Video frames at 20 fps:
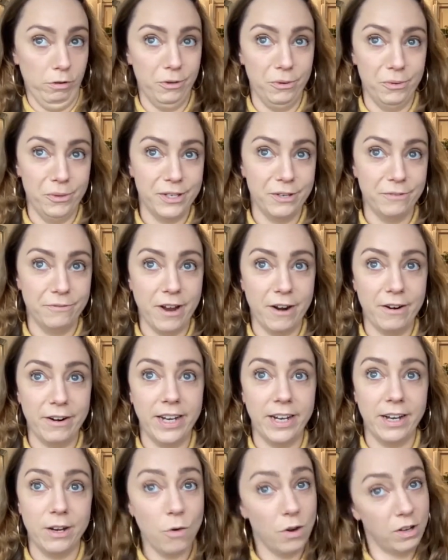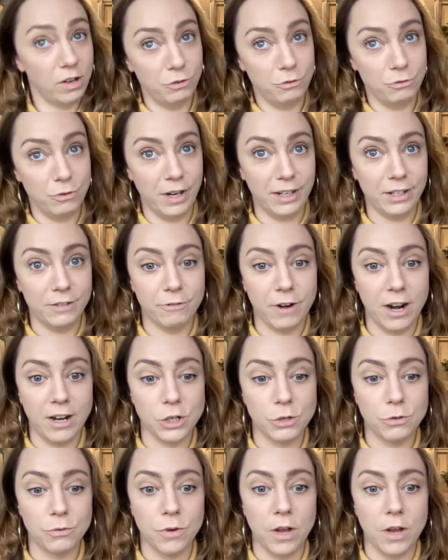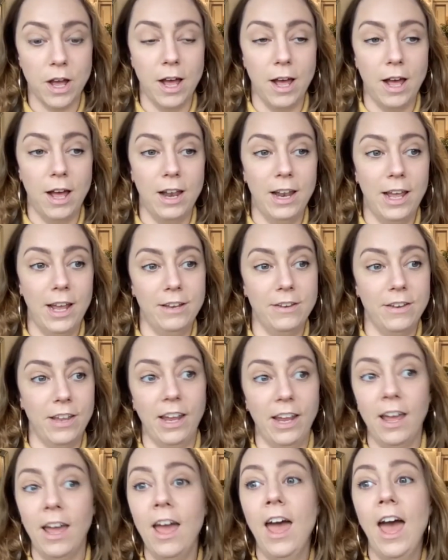who was a very quite strict French lady,